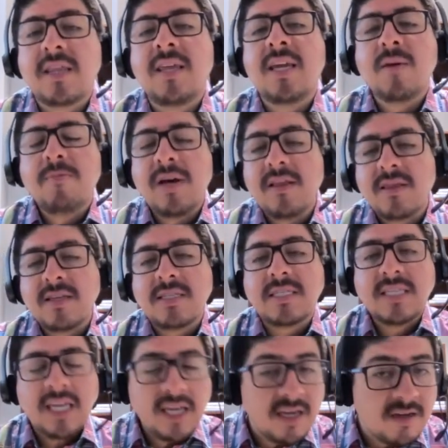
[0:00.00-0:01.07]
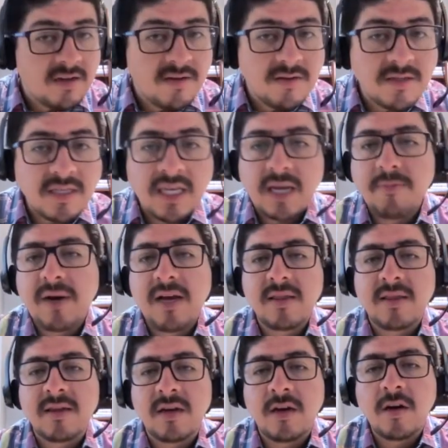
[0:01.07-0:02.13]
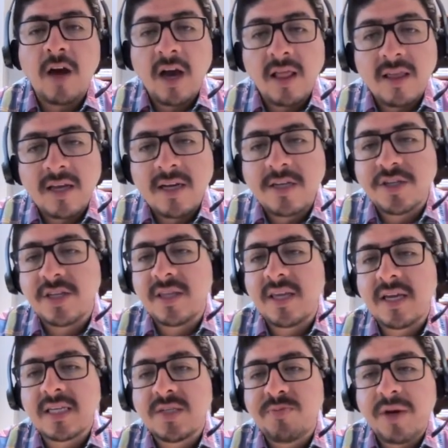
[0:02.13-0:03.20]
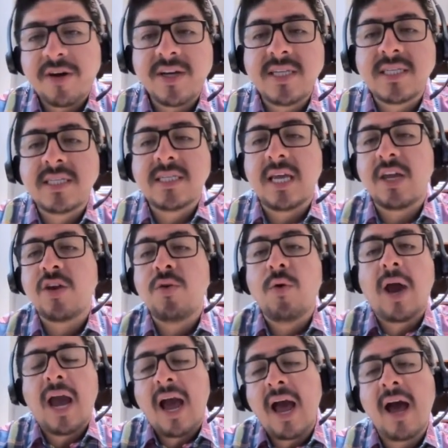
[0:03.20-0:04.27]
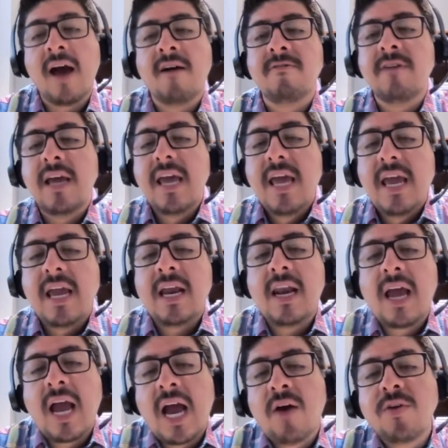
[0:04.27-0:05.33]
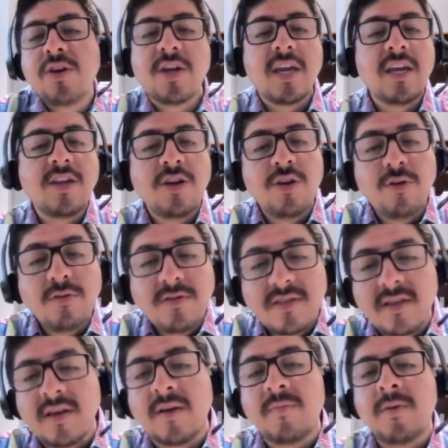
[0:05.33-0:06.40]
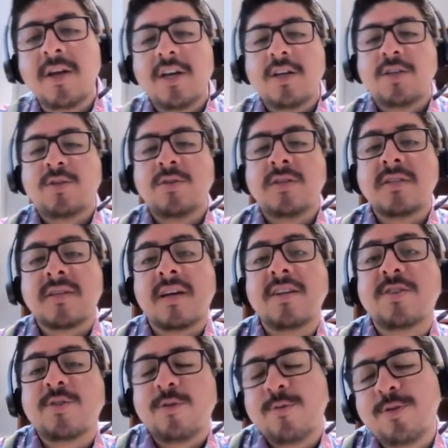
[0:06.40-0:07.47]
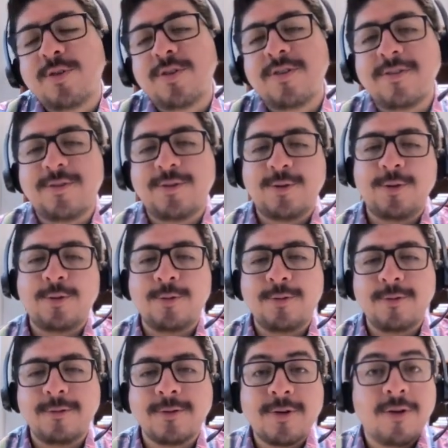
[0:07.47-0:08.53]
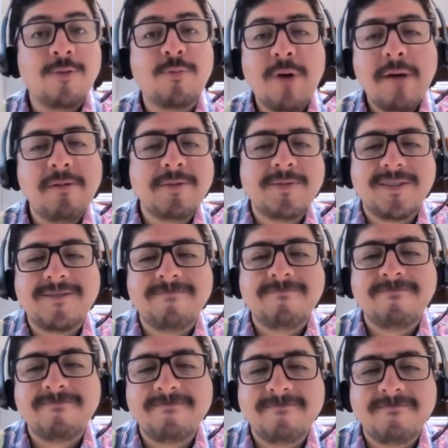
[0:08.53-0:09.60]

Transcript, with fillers: think about the skills, think about the knowledge and the experiences that you have and how you can use them to design solutions to solve problems.